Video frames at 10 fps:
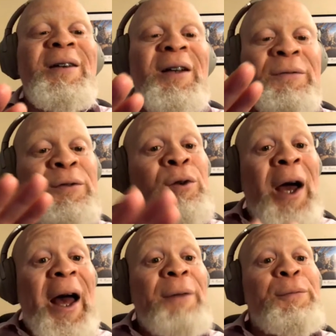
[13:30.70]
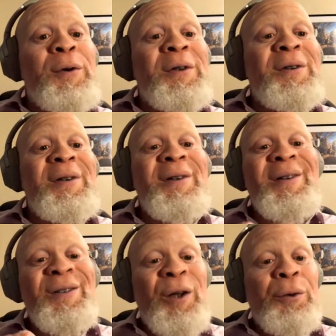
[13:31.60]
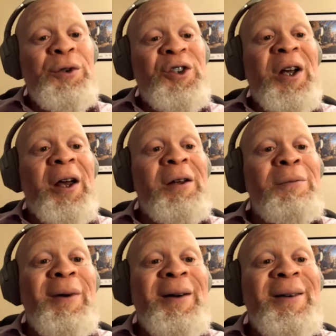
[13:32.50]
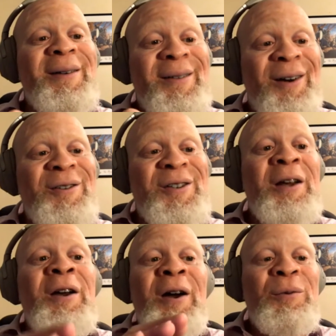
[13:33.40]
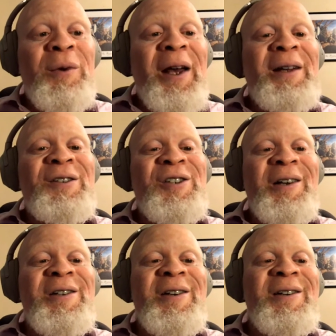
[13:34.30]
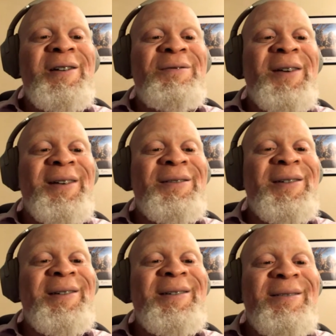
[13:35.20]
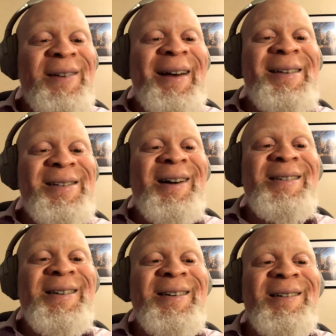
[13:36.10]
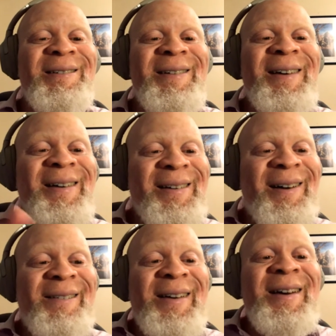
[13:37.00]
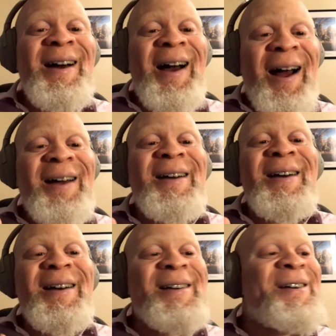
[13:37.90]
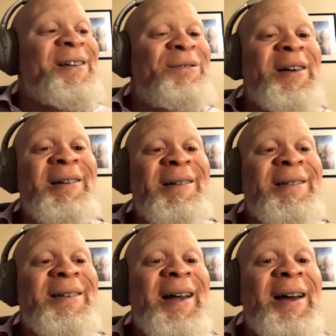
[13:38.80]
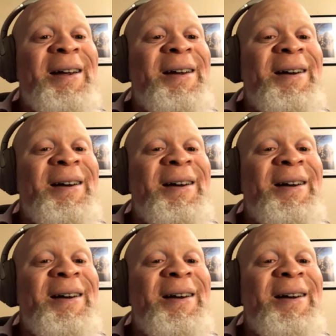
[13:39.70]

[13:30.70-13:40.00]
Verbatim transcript: If you haven't, no shame, no shame. We ain't judging you, people. We ain't judging you. You know what I mean? Hey, it could be a long day